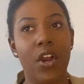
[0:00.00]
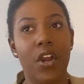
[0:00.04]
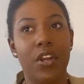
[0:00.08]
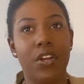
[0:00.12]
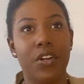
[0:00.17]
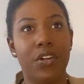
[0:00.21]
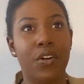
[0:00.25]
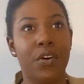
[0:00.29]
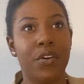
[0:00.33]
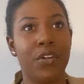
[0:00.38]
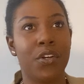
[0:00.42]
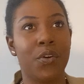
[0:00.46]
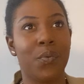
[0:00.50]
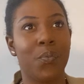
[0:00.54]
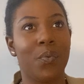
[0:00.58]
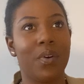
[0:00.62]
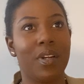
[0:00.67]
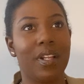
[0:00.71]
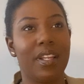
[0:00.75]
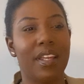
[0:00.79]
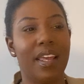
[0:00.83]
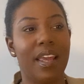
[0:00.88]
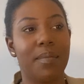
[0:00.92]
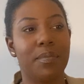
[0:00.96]
you know, you're
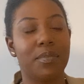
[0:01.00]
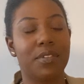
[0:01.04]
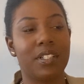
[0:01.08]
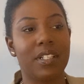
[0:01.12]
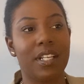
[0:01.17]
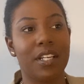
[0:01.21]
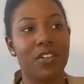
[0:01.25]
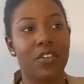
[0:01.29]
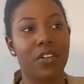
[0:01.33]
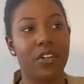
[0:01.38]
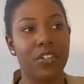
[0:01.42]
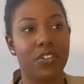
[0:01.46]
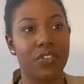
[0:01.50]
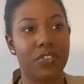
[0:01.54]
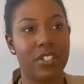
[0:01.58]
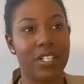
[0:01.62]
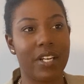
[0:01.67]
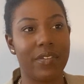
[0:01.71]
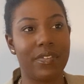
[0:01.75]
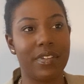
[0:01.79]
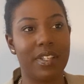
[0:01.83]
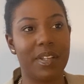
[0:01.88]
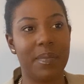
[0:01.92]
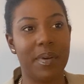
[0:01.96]
really able to, like, look at
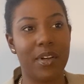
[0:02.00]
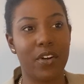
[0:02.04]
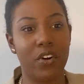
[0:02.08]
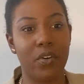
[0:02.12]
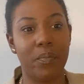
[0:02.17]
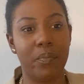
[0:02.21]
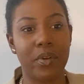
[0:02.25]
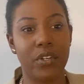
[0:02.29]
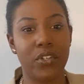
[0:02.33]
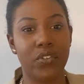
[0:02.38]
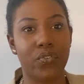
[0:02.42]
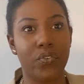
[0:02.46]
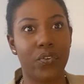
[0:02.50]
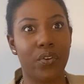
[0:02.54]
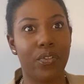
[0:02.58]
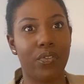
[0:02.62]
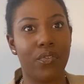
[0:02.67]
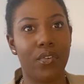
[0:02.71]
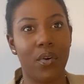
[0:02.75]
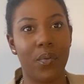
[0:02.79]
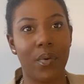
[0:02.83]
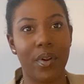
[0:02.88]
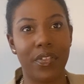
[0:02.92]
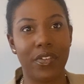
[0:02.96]
yourself in the mirror and be
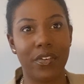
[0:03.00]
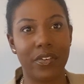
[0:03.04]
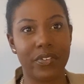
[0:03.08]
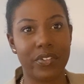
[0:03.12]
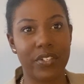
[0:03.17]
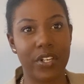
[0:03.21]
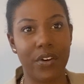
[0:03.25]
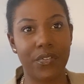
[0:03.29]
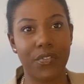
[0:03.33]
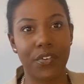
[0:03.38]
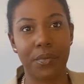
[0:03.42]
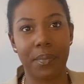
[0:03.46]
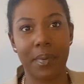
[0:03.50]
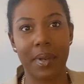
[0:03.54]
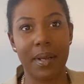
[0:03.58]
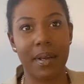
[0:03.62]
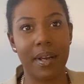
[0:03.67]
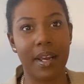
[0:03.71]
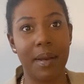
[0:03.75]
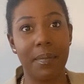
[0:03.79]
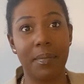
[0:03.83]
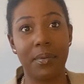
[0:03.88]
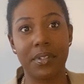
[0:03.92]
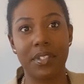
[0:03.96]
truthful with yourself. You're
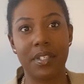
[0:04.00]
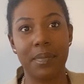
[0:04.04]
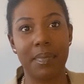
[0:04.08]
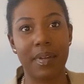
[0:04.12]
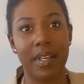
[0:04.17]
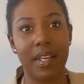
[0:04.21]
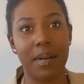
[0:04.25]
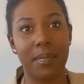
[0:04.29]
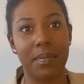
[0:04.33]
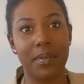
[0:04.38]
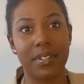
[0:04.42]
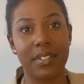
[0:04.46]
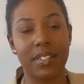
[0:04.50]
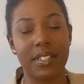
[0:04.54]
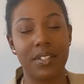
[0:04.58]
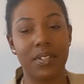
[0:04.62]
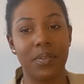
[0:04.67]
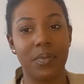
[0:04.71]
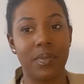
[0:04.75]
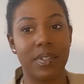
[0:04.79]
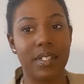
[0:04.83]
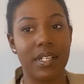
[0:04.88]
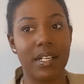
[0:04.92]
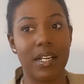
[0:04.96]
able
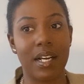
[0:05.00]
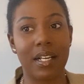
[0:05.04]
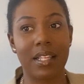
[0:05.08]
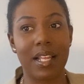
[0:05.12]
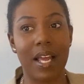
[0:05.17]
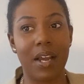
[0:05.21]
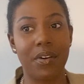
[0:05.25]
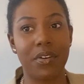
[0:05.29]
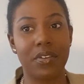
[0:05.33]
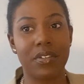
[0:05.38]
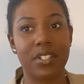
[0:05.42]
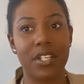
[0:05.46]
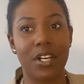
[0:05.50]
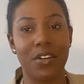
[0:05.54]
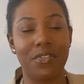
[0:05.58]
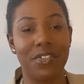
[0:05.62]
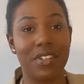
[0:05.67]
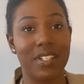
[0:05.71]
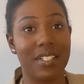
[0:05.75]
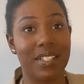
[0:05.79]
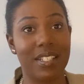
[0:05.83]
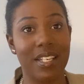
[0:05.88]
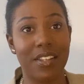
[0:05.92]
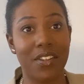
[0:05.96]
to allow yourself to
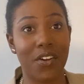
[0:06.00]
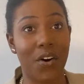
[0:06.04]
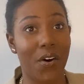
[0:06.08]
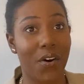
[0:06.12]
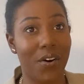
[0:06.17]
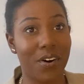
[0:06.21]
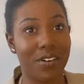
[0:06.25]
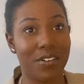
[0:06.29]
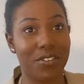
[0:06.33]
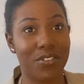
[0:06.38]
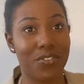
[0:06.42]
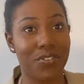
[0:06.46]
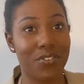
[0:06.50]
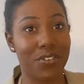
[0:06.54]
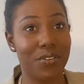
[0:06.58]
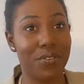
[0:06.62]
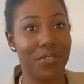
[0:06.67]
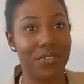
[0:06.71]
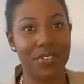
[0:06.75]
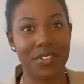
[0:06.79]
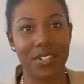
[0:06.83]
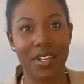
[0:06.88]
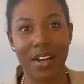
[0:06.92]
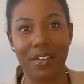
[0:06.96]
see the hard
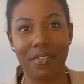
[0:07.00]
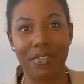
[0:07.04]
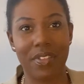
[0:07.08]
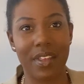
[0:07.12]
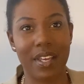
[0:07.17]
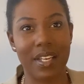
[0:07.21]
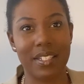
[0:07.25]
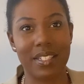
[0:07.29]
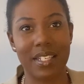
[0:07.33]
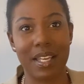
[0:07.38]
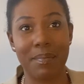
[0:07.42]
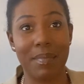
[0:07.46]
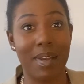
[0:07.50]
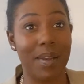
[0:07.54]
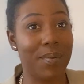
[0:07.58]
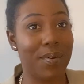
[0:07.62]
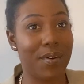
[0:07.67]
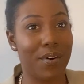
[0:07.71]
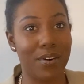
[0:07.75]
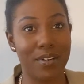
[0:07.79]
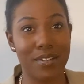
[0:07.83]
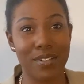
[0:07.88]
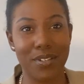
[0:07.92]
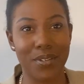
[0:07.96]
truths of things that maybe
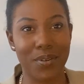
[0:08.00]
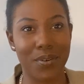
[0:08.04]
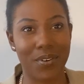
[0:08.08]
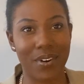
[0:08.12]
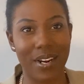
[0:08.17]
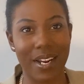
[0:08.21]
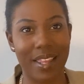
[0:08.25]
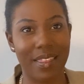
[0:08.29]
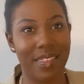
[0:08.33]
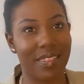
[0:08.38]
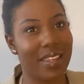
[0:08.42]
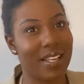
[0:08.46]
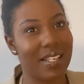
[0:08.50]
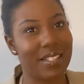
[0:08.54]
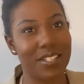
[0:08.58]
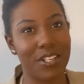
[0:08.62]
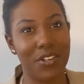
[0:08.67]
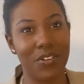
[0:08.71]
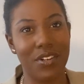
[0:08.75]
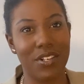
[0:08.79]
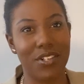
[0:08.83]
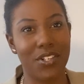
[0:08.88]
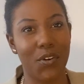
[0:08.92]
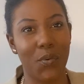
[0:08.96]
aren't so great and things that you
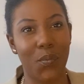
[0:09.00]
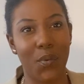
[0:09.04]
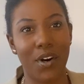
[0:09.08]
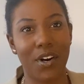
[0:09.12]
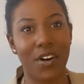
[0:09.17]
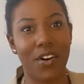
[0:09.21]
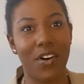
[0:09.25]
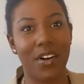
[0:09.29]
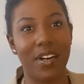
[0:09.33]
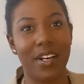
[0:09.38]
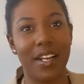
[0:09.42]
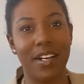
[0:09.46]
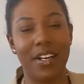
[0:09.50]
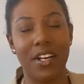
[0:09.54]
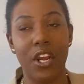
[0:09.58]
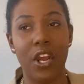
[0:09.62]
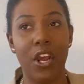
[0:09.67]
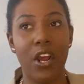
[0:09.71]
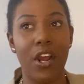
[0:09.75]
need to work on. And